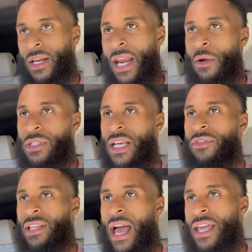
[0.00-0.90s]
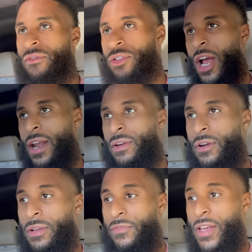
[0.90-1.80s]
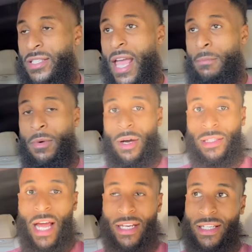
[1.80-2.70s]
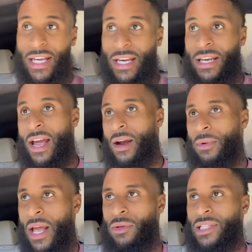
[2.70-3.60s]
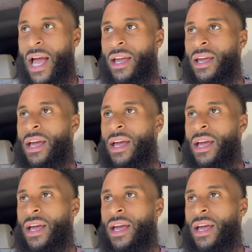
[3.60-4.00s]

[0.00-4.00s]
And they was even like even trying to fix that mug like then and there, but it was like,